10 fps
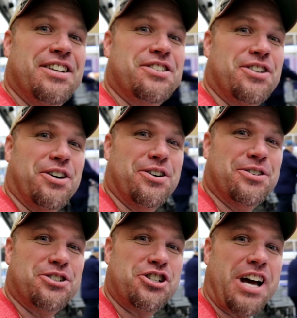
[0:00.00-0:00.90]

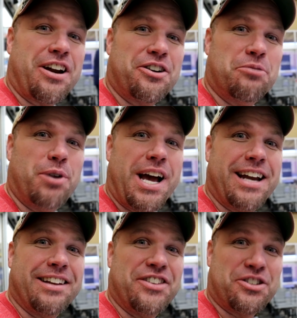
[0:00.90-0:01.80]
So shout out to
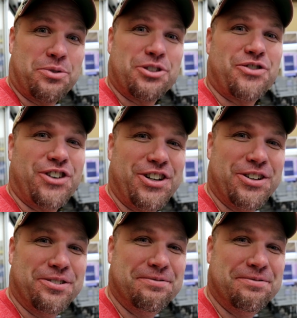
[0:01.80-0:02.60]
Brianna, this one's for you.